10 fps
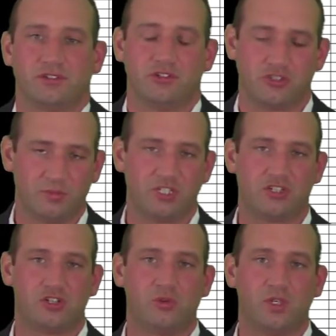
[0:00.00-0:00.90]
You should be
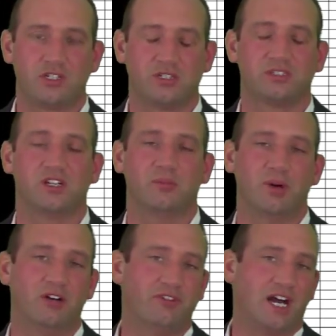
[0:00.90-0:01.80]
2 inches
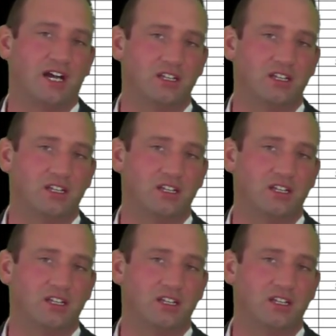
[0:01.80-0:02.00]
above eye